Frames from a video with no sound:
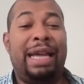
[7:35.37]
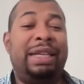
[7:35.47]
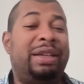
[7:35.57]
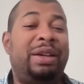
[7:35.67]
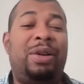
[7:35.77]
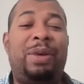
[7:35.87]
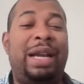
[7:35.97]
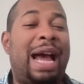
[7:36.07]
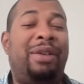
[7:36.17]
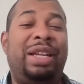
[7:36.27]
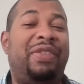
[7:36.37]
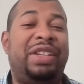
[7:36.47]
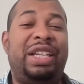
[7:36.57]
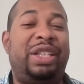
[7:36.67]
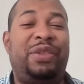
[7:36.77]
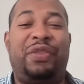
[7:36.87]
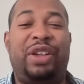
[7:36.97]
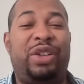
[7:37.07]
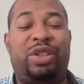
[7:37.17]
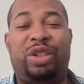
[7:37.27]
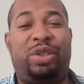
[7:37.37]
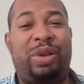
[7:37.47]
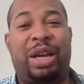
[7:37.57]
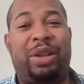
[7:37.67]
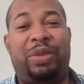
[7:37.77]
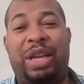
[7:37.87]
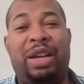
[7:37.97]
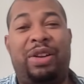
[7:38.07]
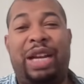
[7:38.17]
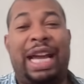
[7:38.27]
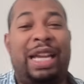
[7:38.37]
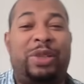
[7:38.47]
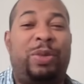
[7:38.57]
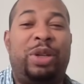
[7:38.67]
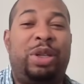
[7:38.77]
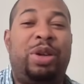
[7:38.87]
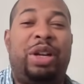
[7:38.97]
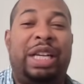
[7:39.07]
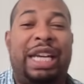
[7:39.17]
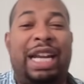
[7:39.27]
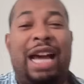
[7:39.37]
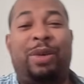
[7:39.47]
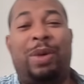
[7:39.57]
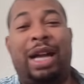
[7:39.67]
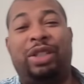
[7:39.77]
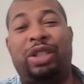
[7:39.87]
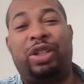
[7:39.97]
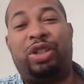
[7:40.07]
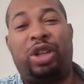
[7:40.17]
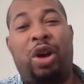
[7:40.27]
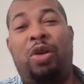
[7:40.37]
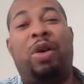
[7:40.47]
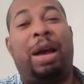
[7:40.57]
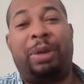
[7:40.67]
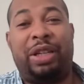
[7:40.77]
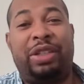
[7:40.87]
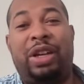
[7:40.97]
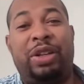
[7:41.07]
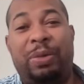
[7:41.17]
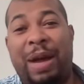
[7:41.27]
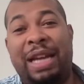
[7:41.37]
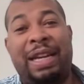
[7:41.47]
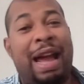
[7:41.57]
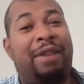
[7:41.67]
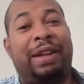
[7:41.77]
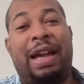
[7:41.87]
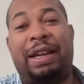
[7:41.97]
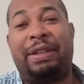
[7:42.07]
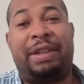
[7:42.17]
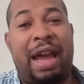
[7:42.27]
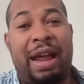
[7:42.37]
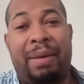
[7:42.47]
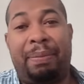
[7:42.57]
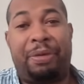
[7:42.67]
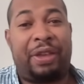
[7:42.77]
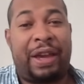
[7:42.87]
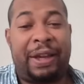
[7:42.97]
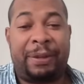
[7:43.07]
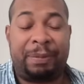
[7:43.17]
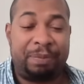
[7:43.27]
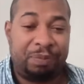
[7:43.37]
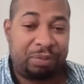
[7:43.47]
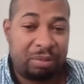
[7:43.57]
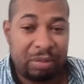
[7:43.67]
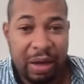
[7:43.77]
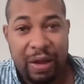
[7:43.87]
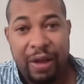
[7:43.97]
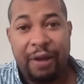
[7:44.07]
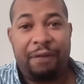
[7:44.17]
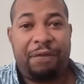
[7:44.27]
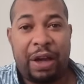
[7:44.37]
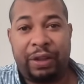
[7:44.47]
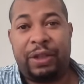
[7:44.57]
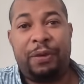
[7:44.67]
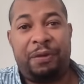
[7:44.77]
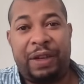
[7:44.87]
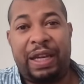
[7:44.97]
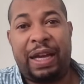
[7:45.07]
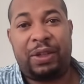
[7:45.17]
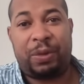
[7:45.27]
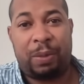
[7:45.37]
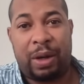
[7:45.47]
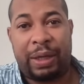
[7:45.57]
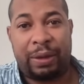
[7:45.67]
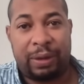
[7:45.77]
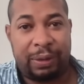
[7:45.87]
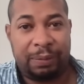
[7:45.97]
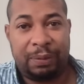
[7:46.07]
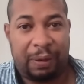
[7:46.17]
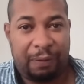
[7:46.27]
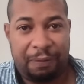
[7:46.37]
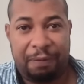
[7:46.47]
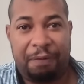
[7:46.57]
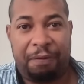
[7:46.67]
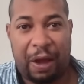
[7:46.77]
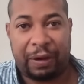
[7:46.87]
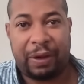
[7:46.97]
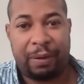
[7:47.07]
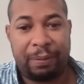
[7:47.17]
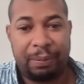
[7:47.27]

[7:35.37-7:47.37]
You know what? I don't even need to finish the trailer. They're going to ask, what are you going to get out of watching this show? I'm going to tell you right now, not a damn thing. Fuck you, VH1. Fuck you.